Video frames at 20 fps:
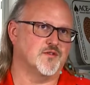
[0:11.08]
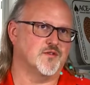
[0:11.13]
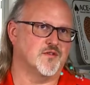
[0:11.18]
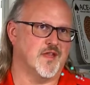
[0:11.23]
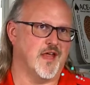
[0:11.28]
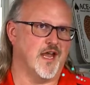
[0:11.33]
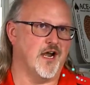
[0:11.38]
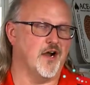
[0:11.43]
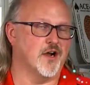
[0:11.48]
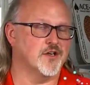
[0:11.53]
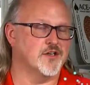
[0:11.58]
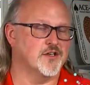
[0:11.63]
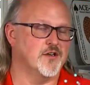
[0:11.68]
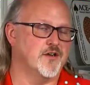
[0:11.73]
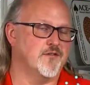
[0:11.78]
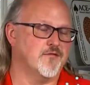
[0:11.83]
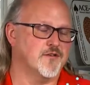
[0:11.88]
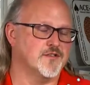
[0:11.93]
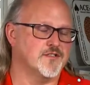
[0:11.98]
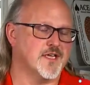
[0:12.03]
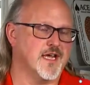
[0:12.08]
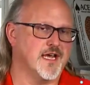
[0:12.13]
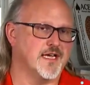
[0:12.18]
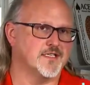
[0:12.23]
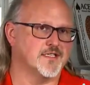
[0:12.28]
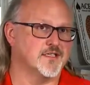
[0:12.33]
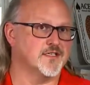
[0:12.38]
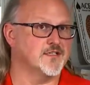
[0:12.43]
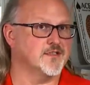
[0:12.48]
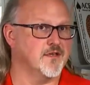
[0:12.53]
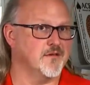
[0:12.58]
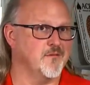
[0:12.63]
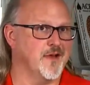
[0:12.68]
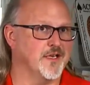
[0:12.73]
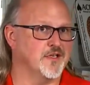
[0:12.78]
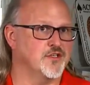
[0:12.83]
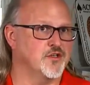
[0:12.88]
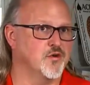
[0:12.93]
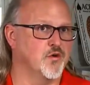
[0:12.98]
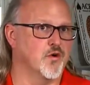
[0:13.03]
that are two different sizes,
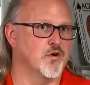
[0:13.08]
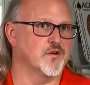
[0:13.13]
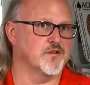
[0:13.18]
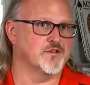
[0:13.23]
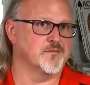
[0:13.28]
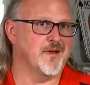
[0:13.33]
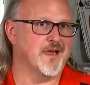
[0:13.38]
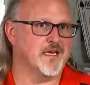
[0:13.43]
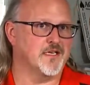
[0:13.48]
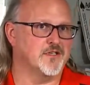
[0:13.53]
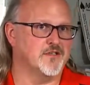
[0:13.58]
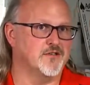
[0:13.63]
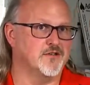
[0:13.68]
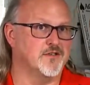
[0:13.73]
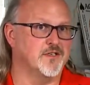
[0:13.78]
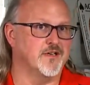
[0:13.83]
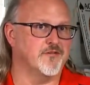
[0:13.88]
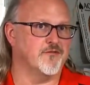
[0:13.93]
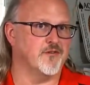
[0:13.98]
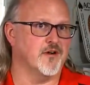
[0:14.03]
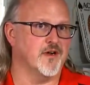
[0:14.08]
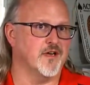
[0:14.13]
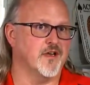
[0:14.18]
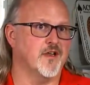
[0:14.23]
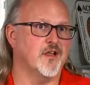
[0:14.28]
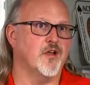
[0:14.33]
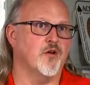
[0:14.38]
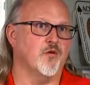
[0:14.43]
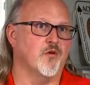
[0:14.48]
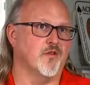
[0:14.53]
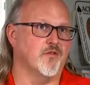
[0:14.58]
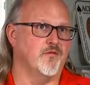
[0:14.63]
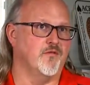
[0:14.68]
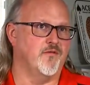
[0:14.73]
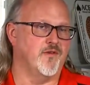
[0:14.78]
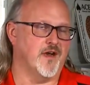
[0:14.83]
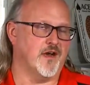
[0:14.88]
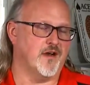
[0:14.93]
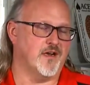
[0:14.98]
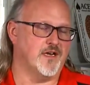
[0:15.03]
about 2 orders of magnitude different, with
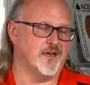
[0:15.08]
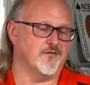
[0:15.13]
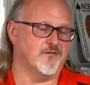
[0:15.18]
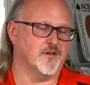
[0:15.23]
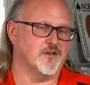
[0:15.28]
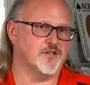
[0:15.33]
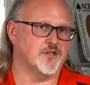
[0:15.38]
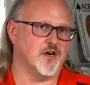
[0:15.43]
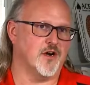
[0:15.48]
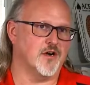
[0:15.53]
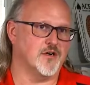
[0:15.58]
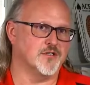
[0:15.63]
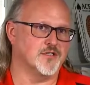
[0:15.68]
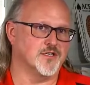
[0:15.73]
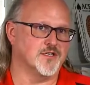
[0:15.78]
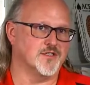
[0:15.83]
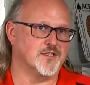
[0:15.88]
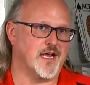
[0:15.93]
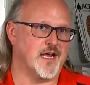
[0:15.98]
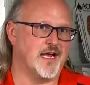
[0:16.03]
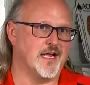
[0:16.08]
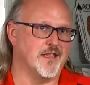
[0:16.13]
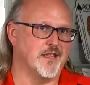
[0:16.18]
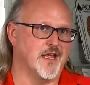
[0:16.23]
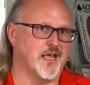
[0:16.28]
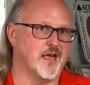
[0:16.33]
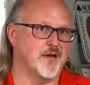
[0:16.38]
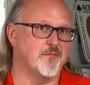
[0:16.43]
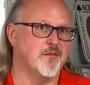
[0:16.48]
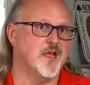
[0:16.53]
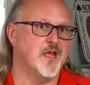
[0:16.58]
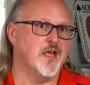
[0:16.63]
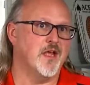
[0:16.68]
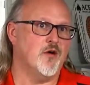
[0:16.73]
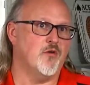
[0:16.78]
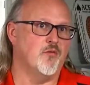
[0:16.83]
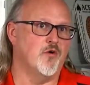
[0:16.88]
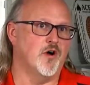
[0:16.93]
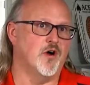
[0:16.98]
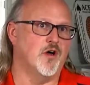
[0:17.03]
very different charges on them,
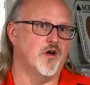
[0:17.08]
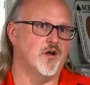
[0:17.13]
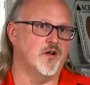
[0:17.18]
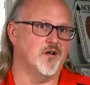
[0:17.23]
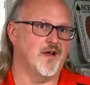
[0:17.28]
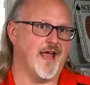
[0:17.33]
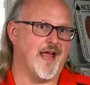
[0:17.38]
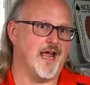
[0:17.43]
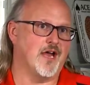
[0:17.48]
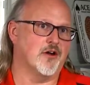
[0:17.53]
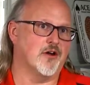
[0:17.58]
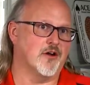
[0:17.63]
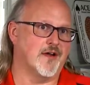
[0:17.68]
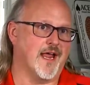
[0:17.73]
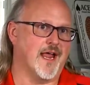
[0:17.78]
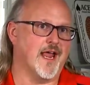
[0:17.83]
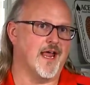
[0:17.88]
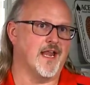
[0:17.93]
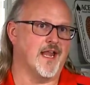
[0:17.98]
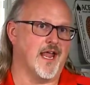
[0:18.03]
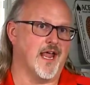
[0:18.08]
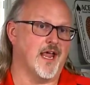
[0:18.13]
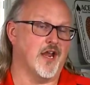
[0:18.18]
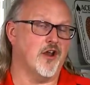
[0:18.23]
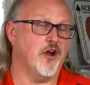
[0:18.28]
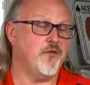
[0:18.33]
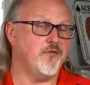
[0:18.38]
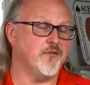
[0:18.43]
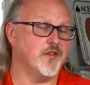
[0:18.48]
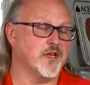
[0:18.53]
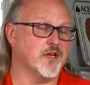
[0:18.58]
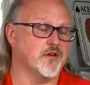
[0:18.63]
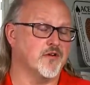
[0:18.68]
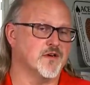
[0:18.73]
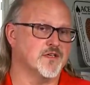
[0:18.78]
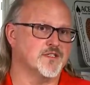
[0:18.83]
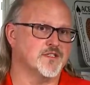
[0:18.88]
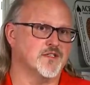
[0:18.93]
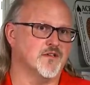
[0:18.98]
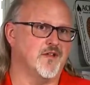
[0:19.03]
will aggregate and hopefully
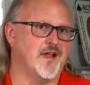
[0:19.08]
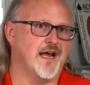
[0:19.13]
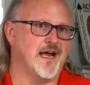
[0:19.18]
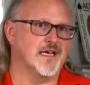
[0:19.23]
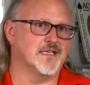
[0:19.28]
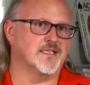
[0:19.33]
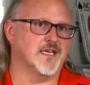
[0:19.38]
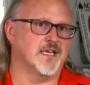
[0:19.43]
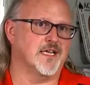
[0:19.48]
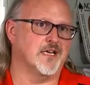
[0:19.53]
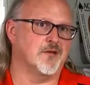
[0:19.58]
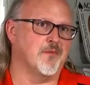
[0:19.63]
crystallize in a